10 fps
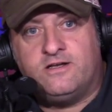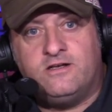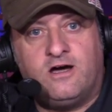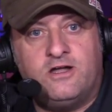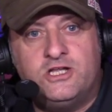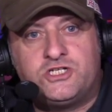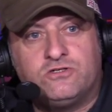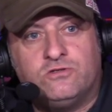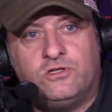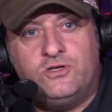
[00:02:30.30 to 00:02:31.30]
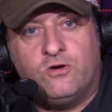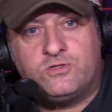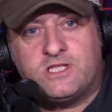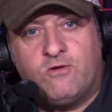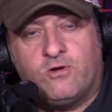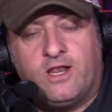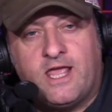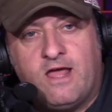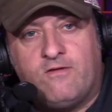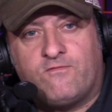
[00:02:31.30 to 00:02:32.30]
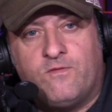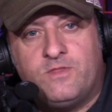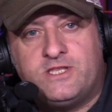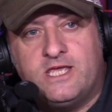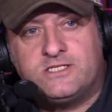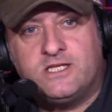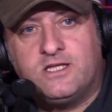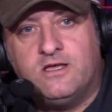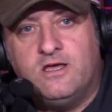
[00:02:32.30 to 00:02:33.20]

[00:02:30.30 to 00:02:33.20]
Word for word: initial notes that we're going to get from the tasting.